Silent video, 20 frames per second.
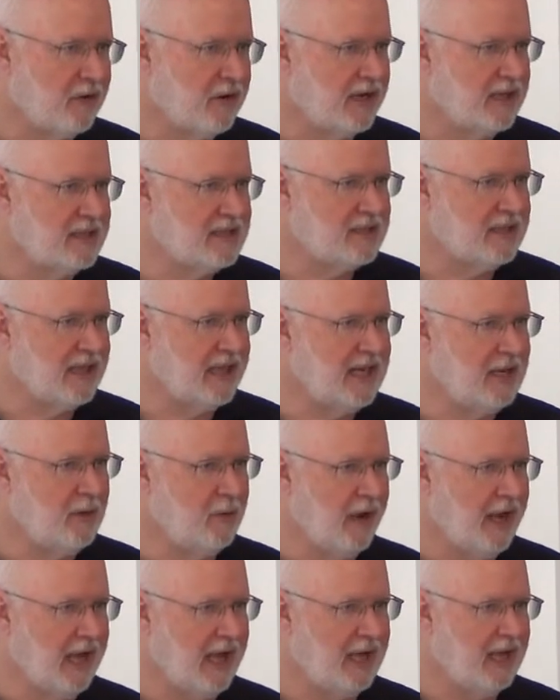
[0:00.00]
for us
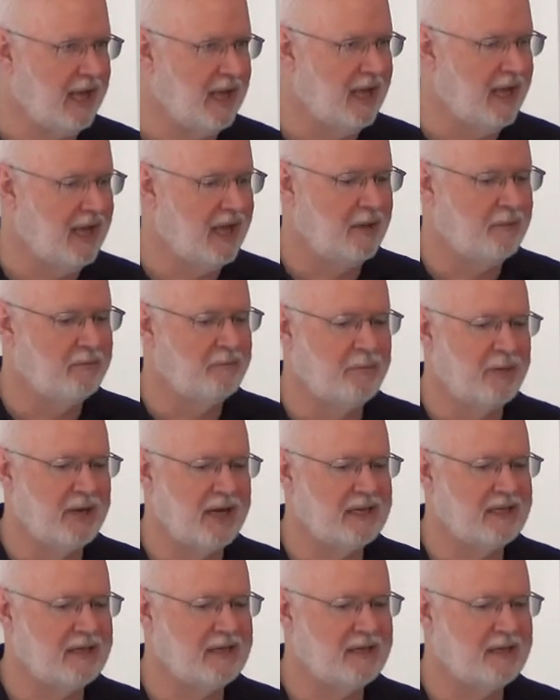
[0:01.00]
anyway,
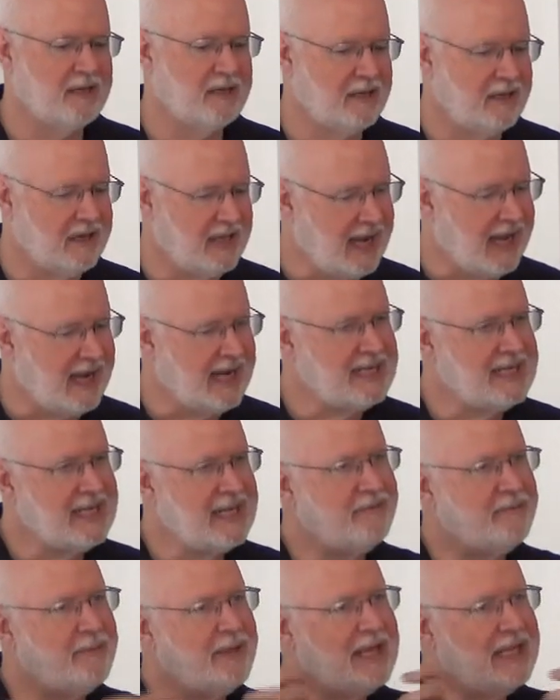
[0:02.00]
but the
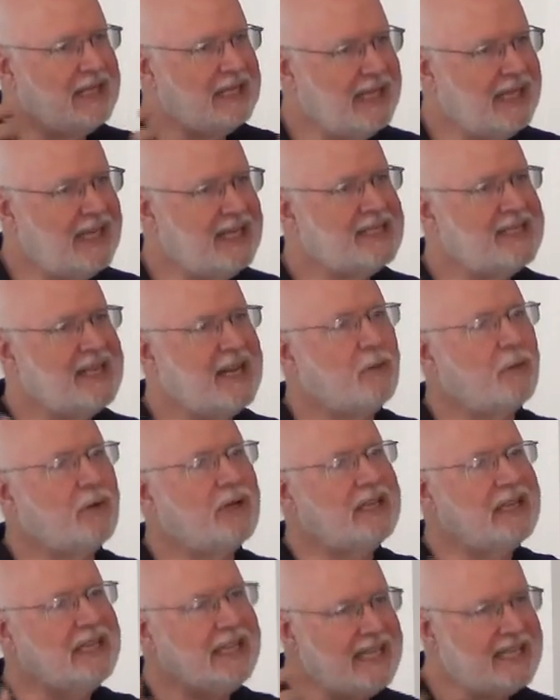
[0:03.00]
idea of being cleansed and
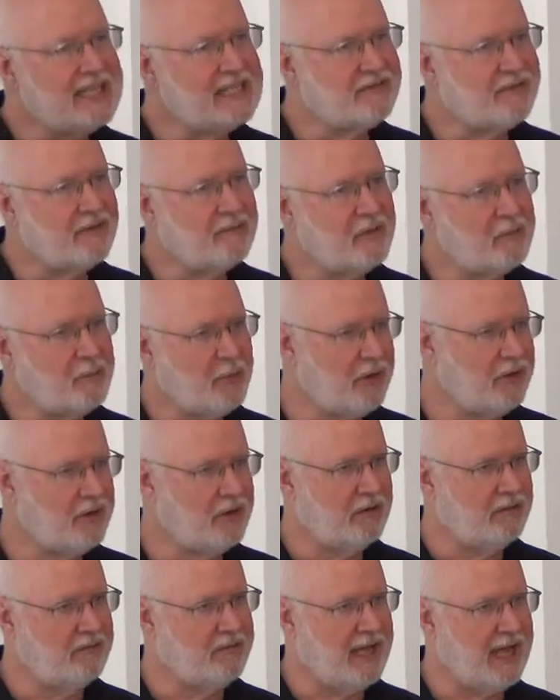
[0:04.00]
released from the
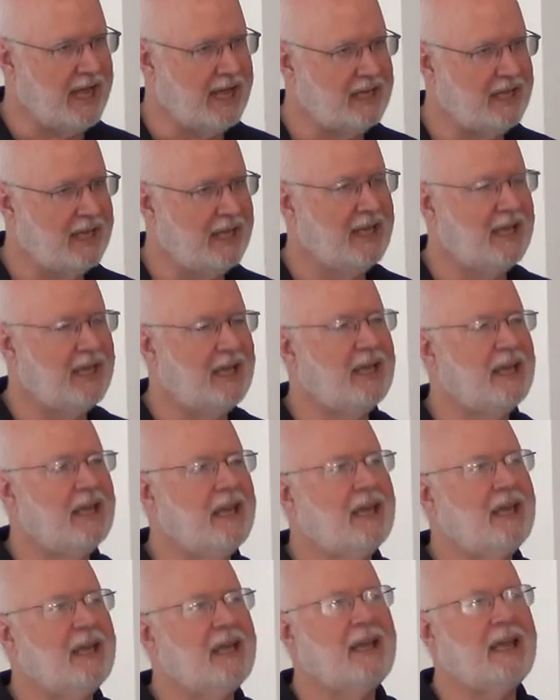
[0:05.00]
burden of that
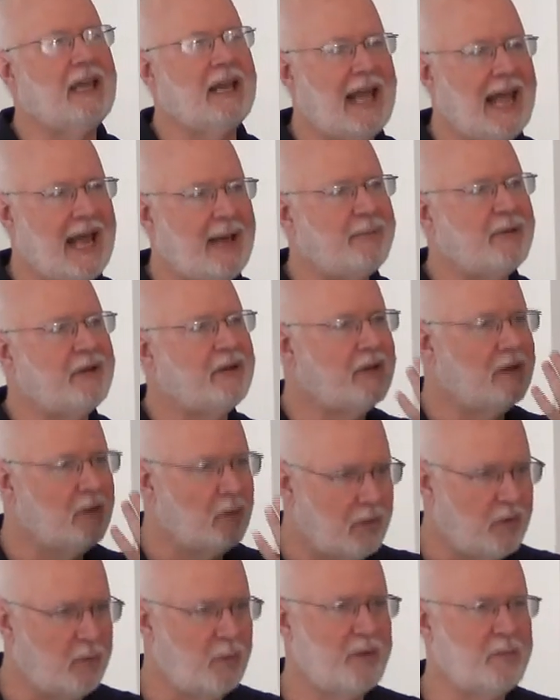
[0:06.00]
can
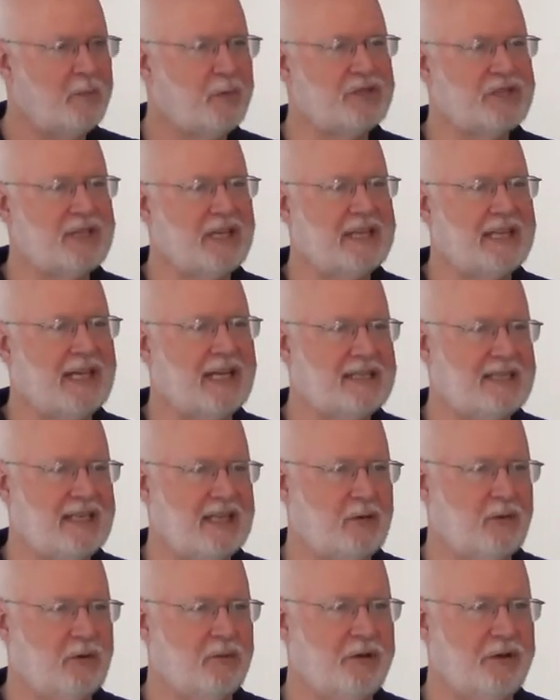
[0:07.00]
happen when we present that
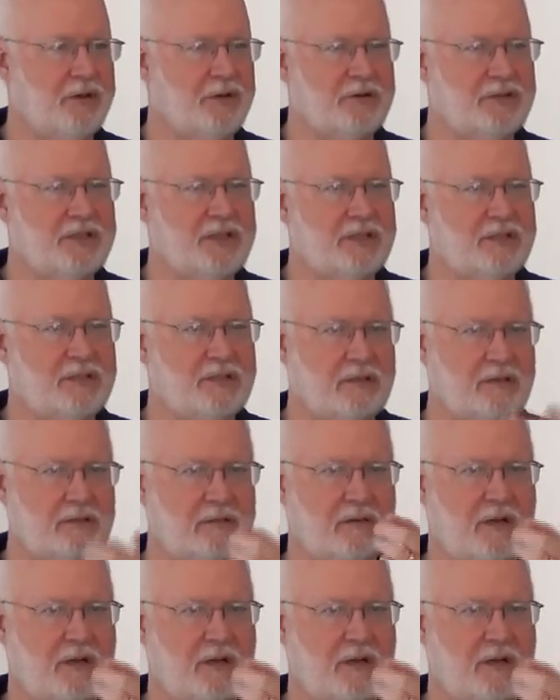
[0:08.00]
sin to a brother or sister.